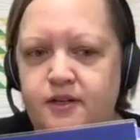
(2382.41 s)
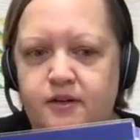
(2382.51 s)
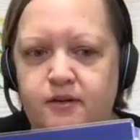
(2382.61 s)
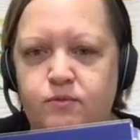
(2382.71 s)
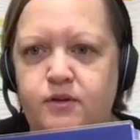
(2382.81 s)

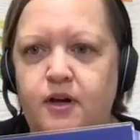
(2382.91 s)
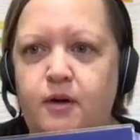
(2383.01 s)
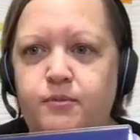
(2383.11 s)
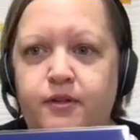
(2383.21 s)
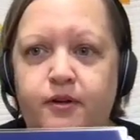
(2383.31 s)
year will
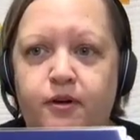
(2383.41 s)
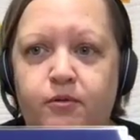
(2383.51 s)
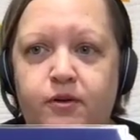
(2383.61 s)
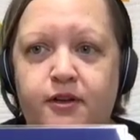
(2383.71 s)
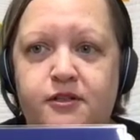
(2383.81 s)
come with your
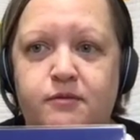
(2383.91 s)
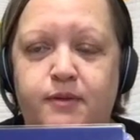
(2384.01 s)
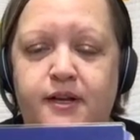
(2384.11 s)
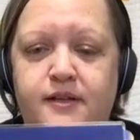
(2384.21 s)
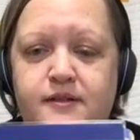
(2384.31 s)
own
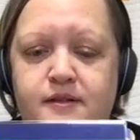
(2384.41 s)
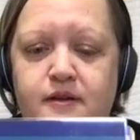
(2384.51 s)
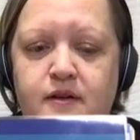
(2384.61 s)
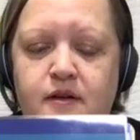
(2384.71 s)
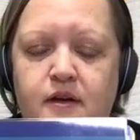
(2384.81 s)
customized
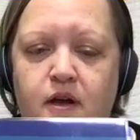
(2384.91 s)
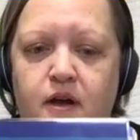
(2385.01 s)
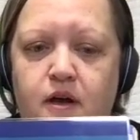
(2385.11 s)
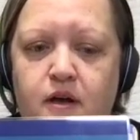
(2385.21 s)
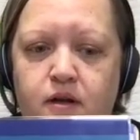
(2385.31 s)

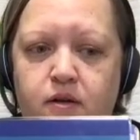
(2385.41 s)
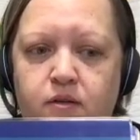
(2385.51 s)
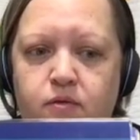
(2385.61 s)
uh,